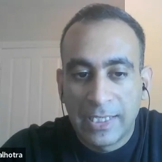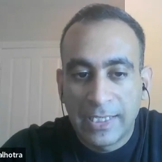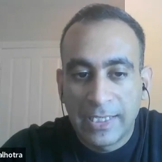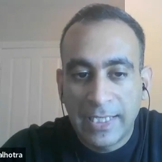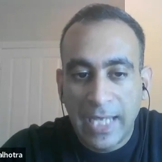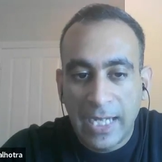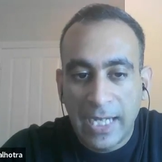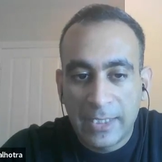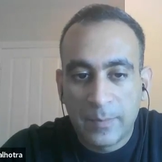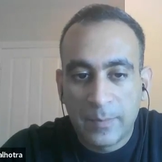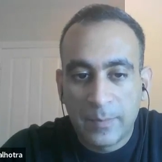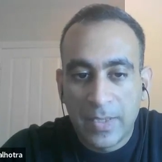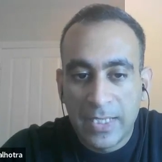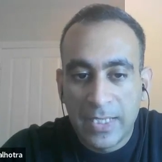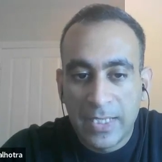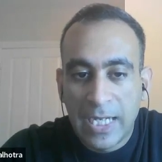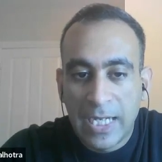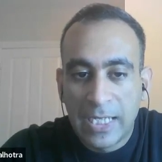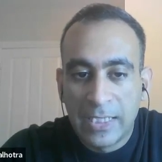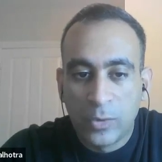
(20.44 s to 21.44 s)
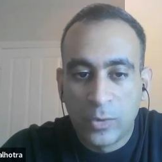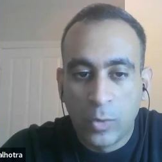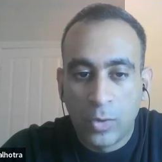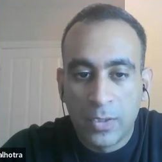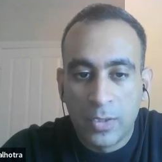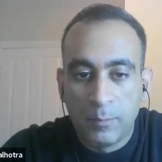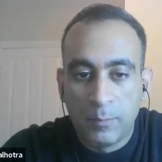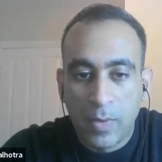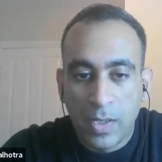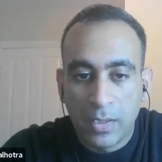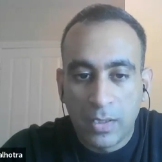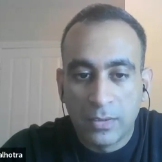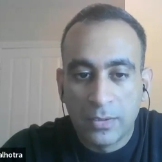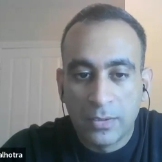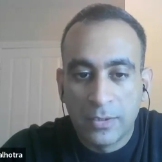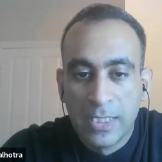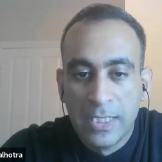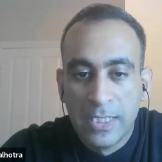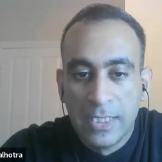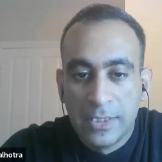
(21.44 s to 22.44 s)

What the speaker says: Katy Perry, and Dolly Parton.